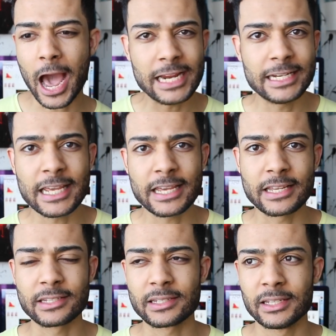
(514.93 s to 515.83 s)

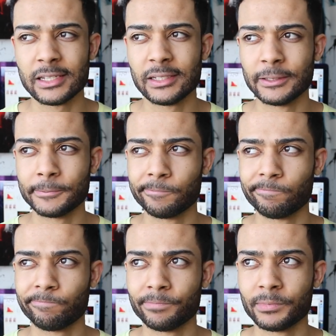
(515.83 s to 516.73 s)
ideas,
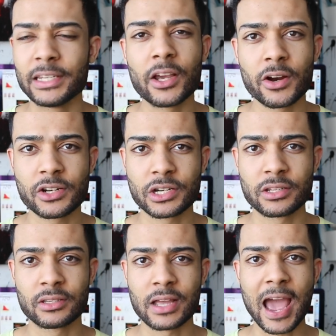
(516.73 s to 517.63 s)
the
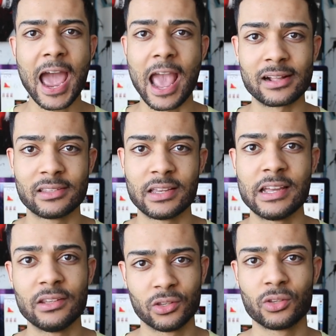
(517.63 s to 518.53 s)
urges to act
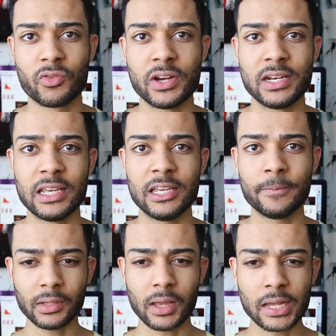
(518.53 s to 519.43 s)
in
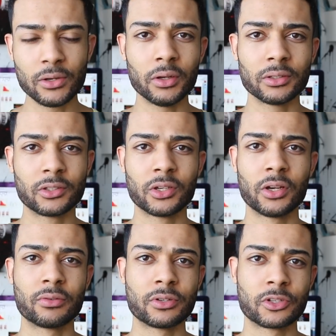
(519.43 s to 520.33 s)
3D, and not
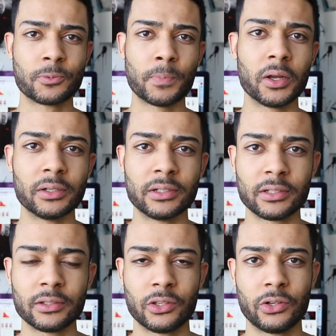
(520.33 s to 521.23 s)
to
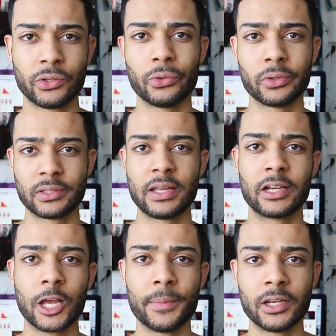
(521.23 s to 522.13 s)
respond to the thoughts that
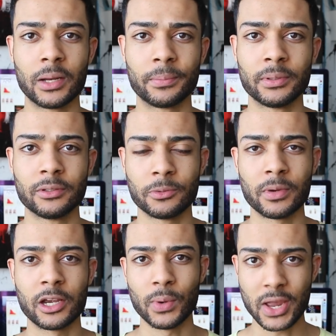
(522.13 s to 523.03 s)
are coming up to
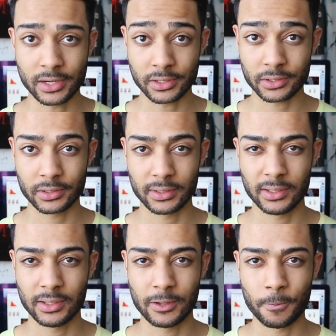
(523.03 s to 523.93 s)
my awareness.
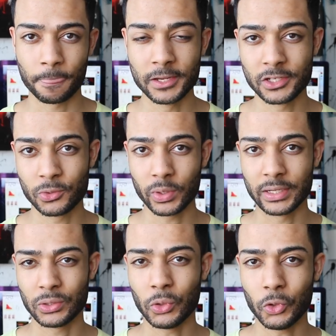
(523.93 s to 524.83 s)
This is what
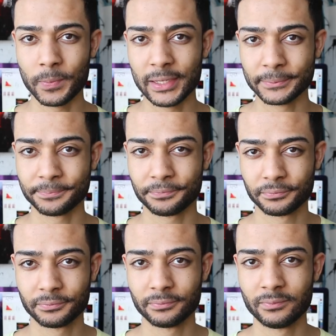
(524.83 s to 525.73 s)
it taught me,
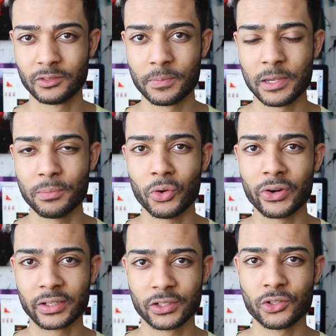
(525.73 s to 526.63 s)
to be
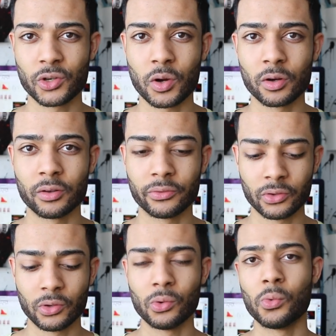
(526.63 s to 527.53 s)
more in control
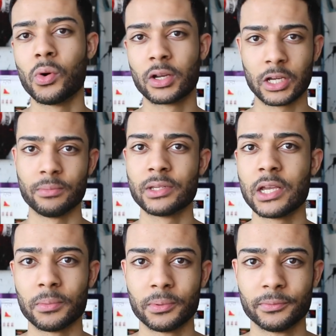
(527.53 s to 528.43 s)
of what comes
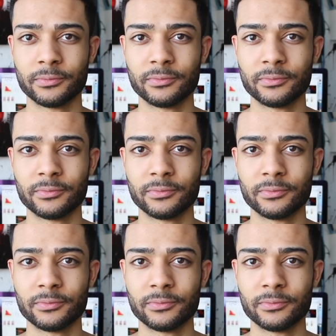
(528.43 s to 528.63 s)
up.